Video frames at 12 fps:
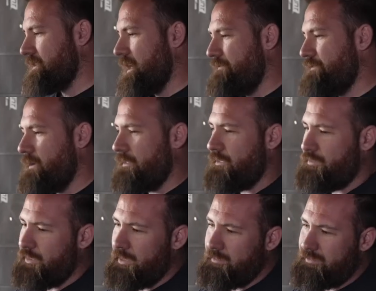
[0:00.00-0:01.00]
A few other
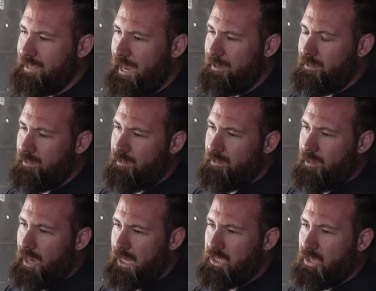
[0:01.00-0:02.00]
things that
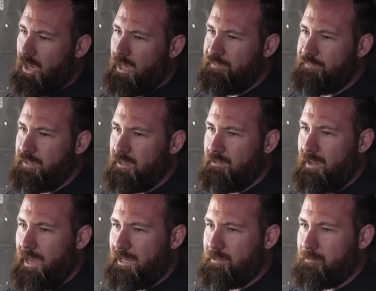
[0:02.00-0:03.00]
I kind of feel
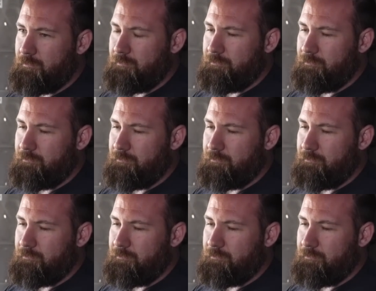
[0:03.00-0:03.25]
like